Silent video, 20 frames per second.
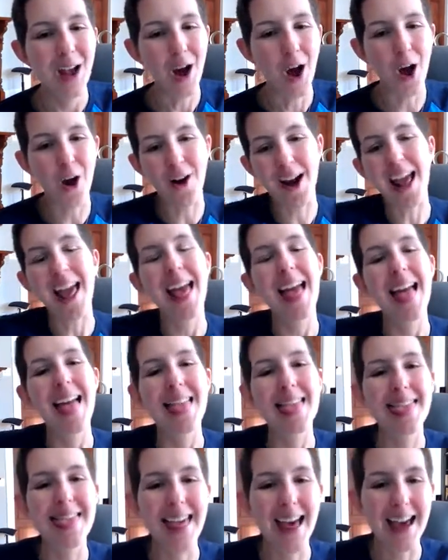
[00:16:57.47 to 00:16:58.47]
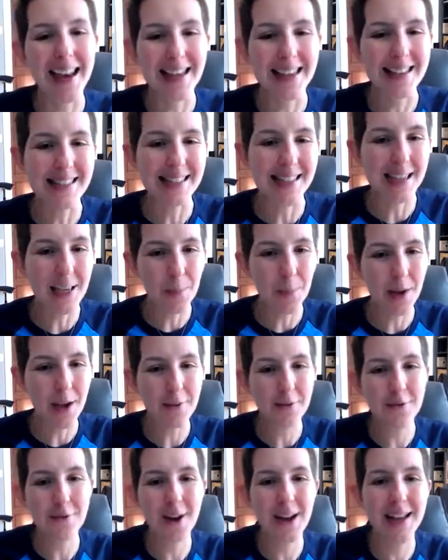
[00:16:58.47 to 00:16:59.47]
All right, that is it, my
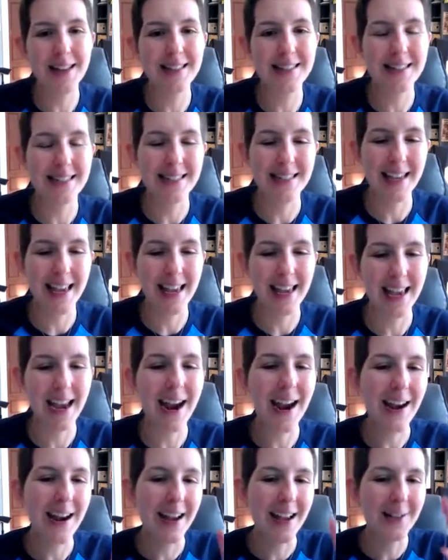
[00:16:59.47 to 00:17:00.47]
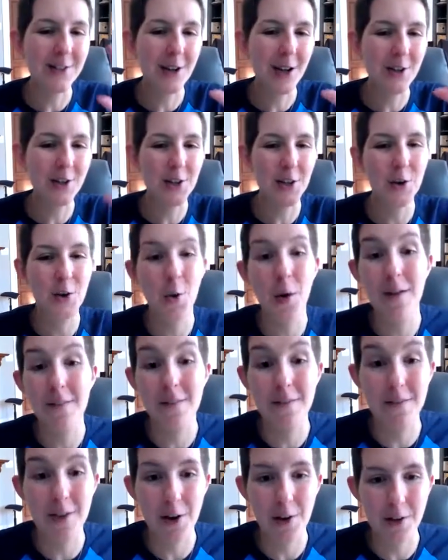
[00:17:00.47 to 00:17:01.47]
friends. Take care and talk to you
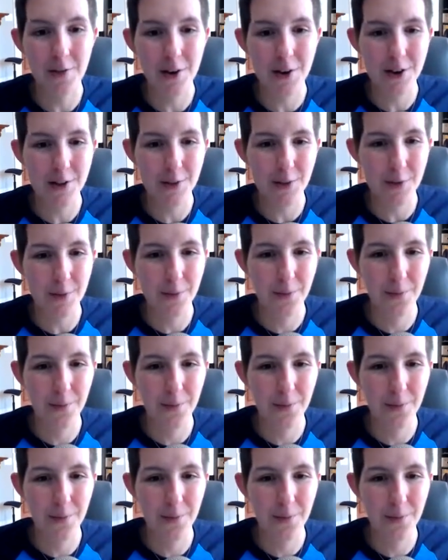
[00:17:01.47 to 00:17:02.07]
very, very soon.